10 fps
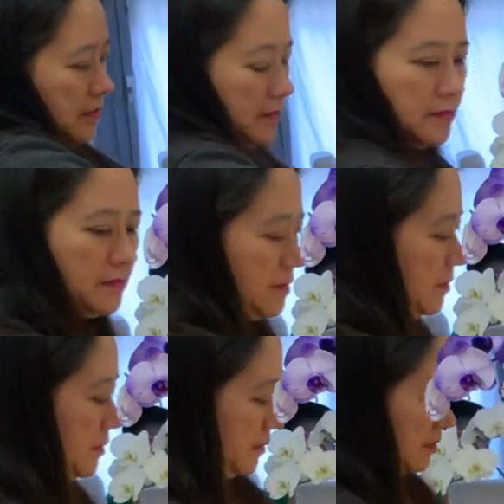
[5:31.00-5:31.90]

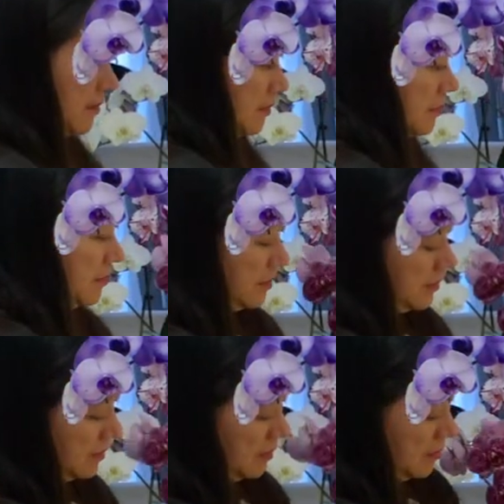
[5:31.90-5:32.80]

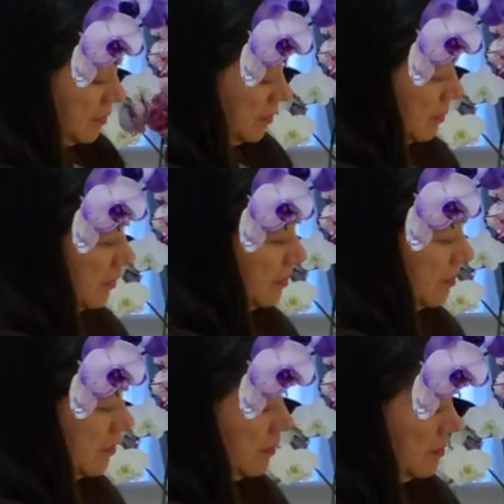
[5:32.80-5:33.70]

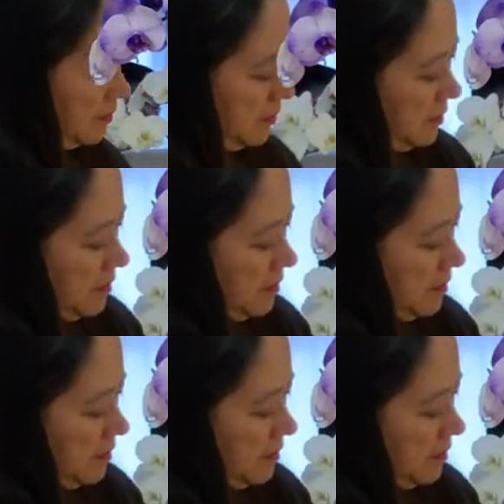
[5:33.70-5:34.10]
Nothing is said.